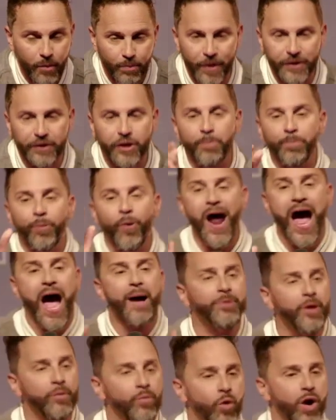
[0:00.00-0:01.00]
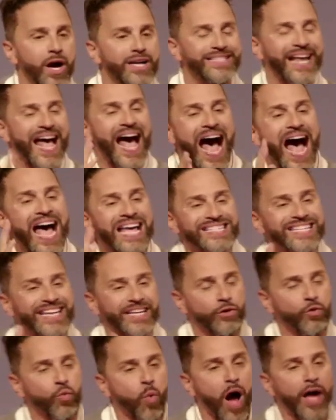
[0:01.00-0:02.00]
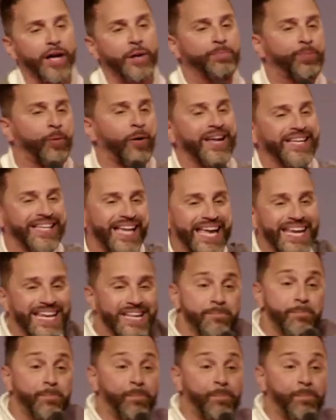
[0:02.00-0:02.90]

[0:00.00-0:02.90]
But the problem was I didn't want to break any